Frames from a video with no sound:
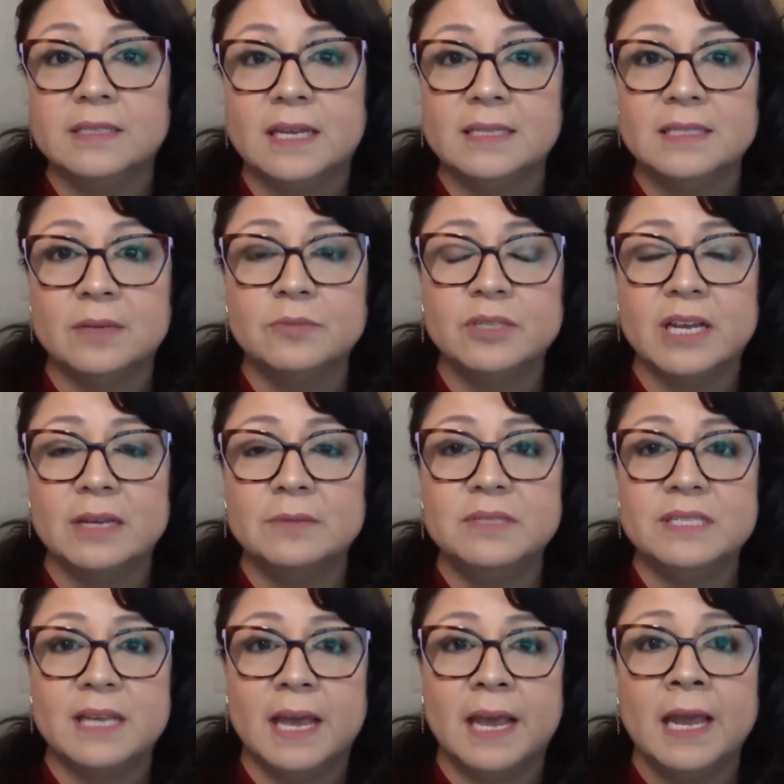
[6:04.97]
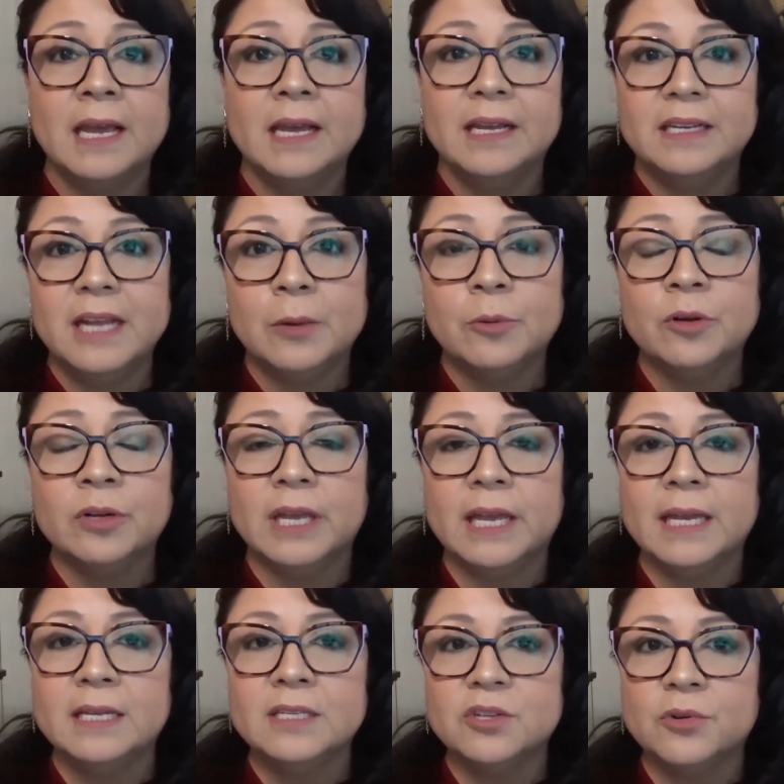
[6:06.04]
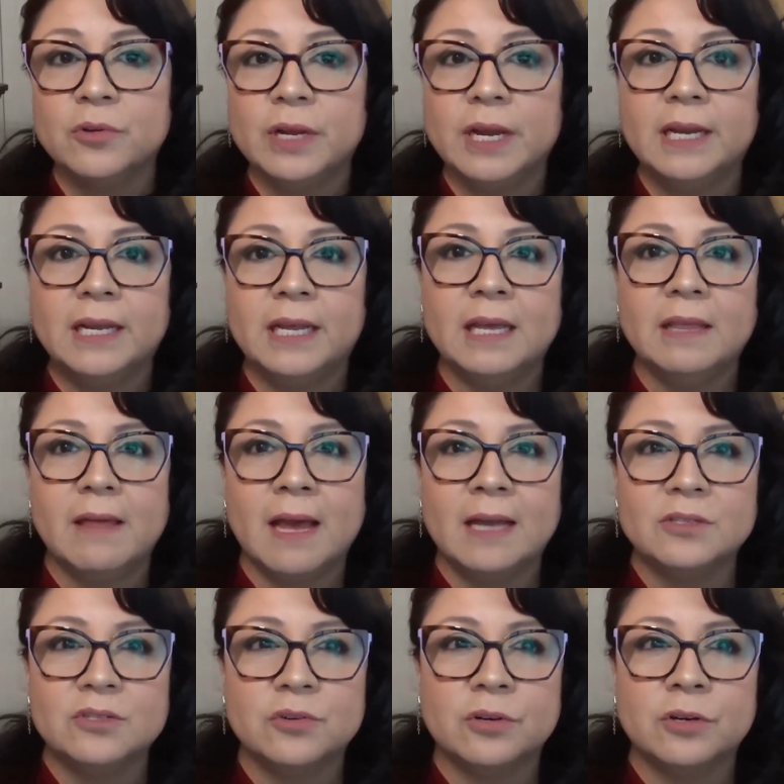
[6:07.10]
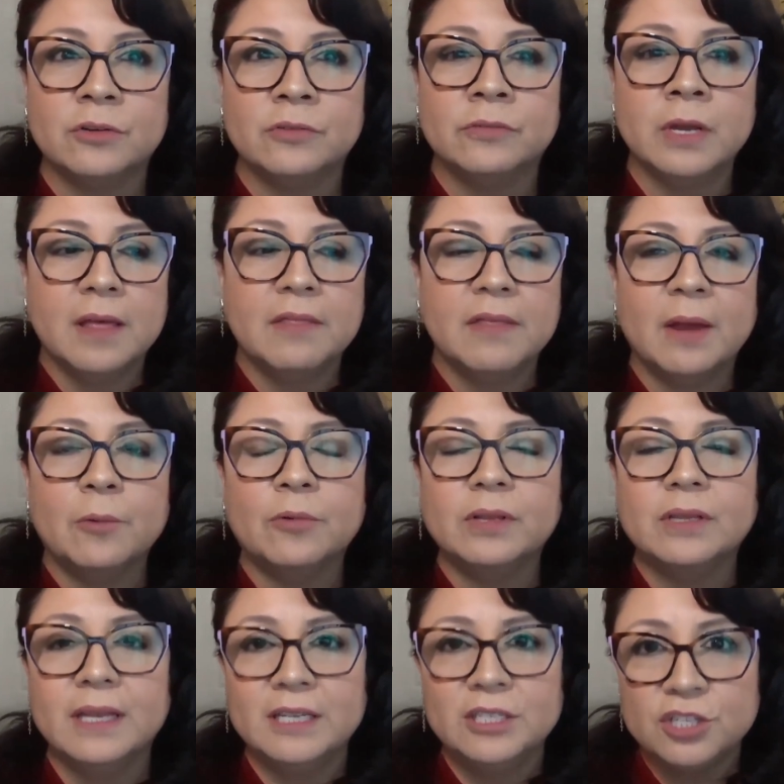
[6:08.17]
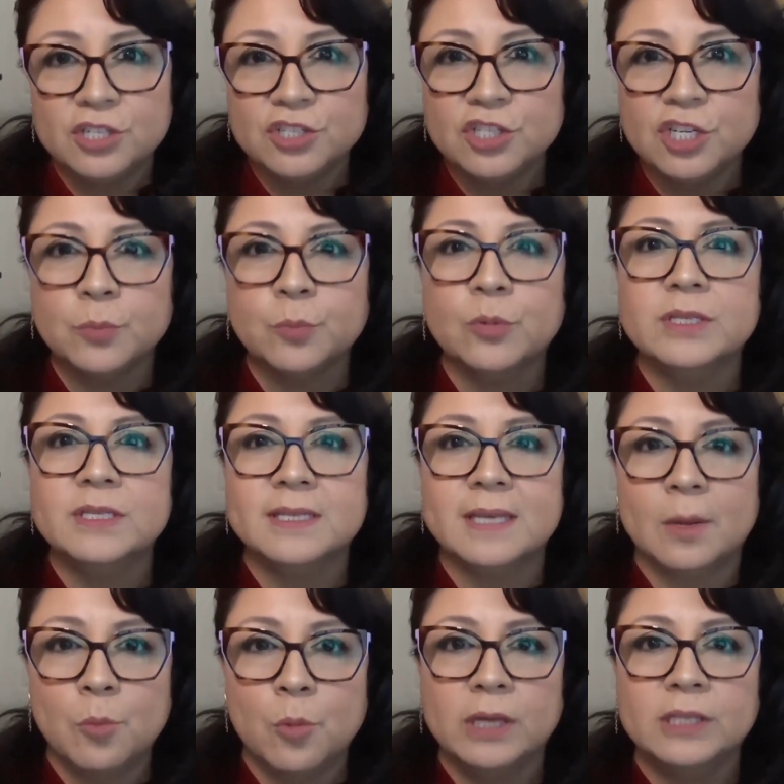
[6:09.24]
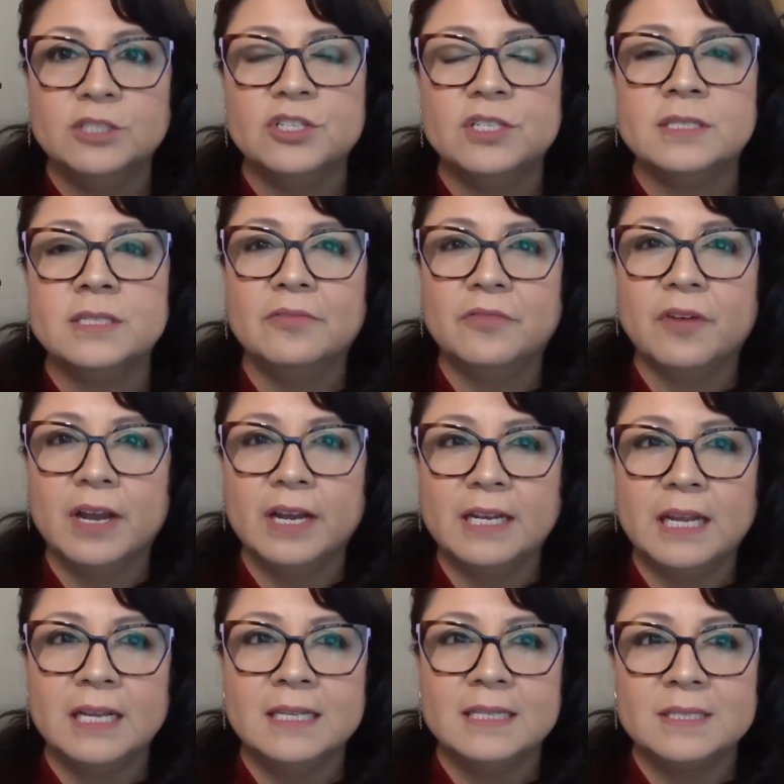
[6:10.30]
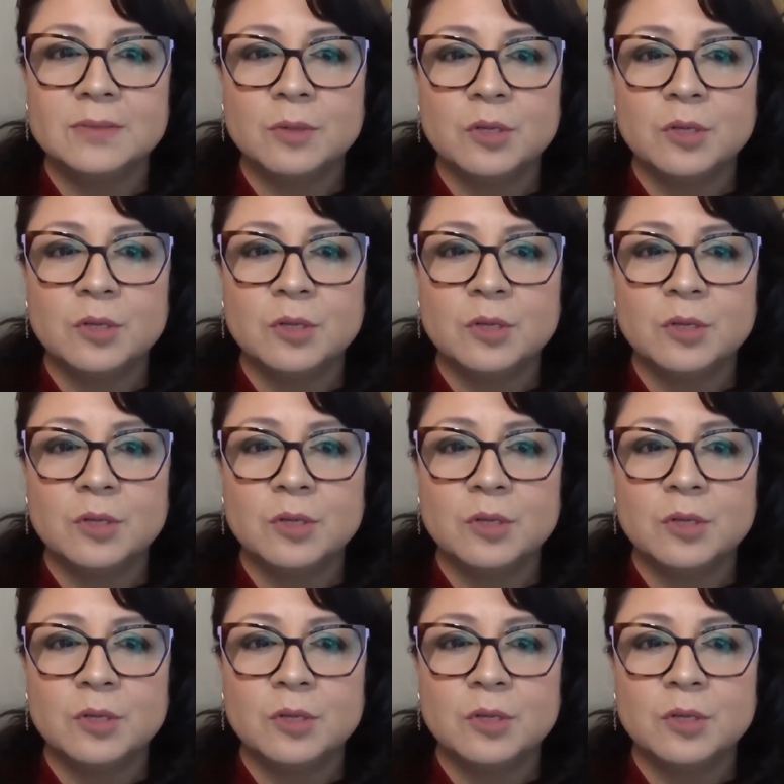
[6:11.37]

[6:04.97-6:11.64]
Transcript: I sometimes say networking is creating that sort of that relationship with someone, just finding it's